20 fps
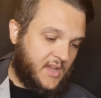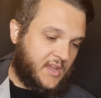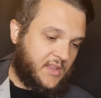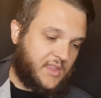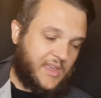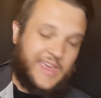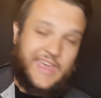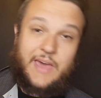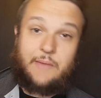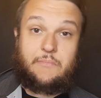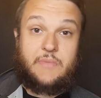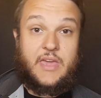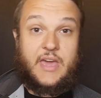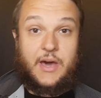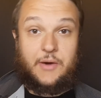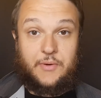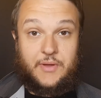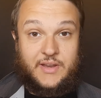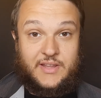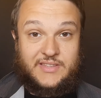They get me
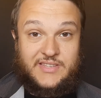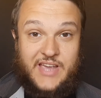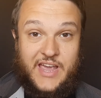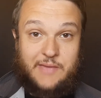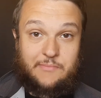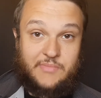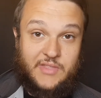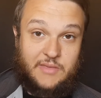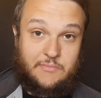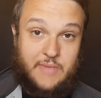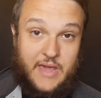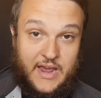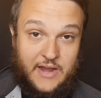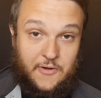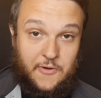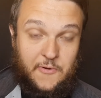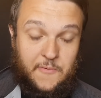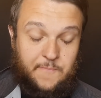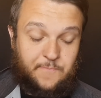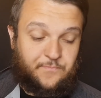out in a timely
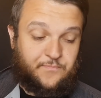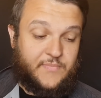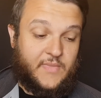manner.